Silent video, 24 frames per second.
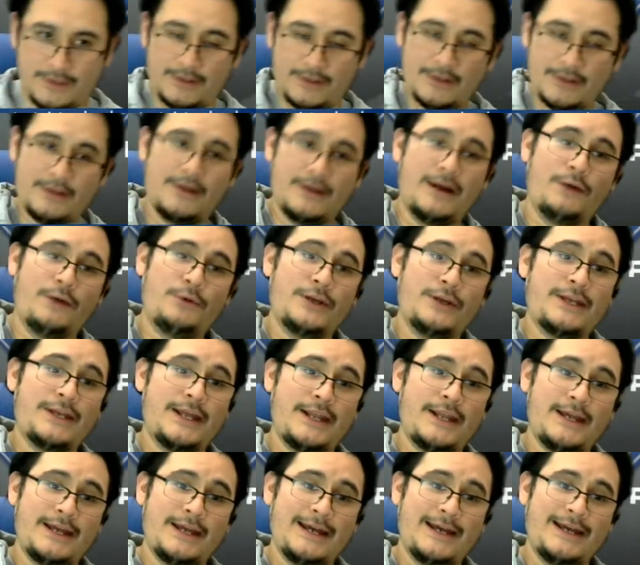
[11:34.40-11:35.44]
are we
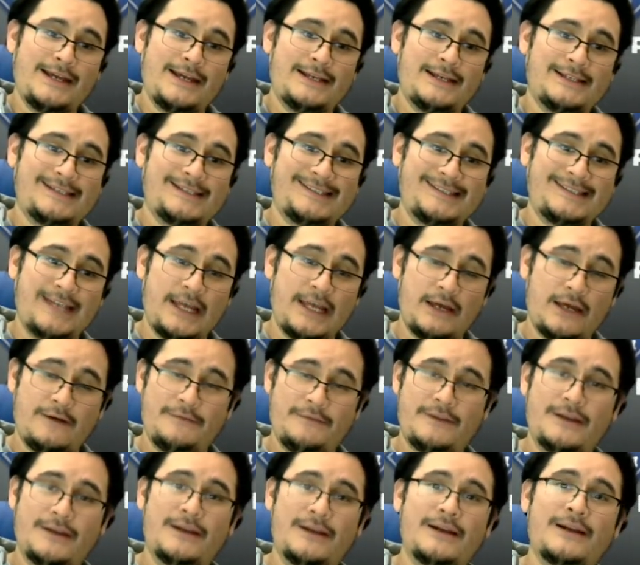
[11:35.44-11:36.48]
getting a state of
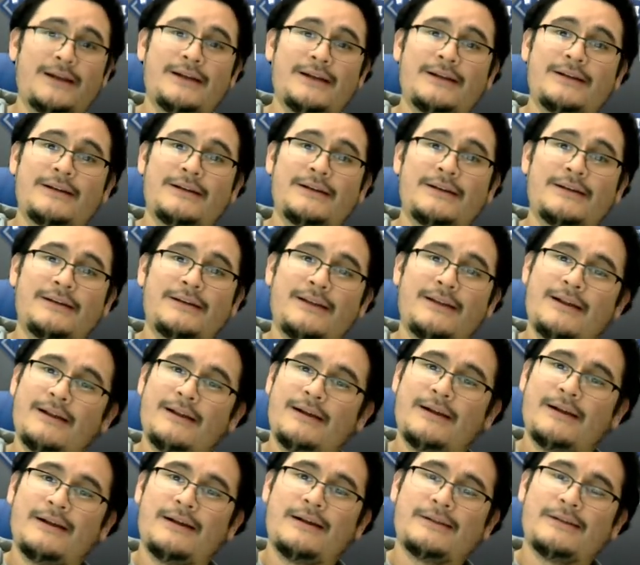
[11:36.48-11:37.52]
the
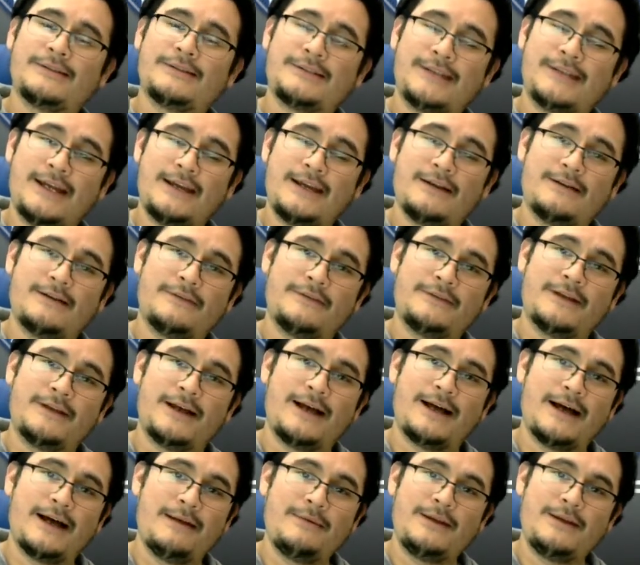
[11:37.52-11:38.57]
state of the
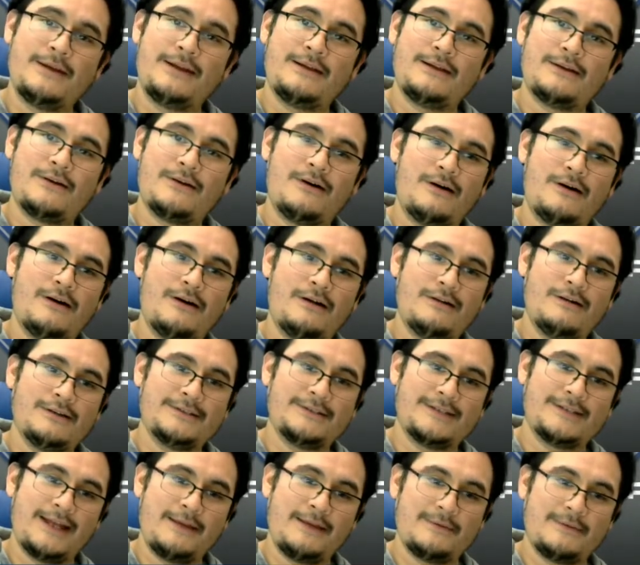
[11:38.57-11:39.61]
hobby call,
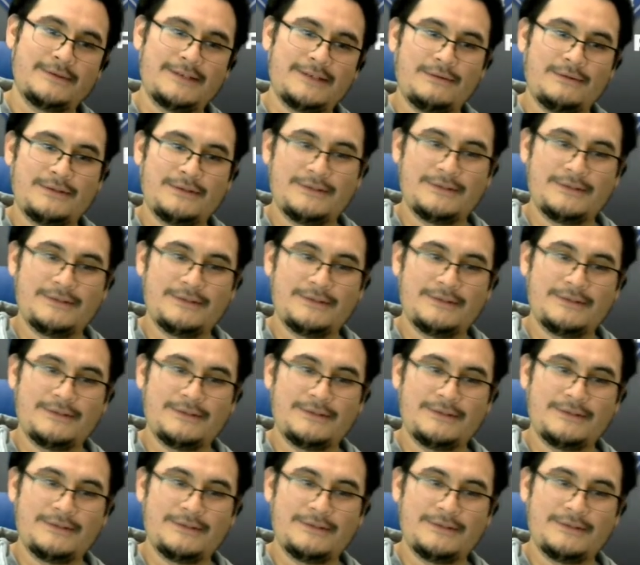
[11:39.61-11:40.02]
Sam? Is that Yep, and I'm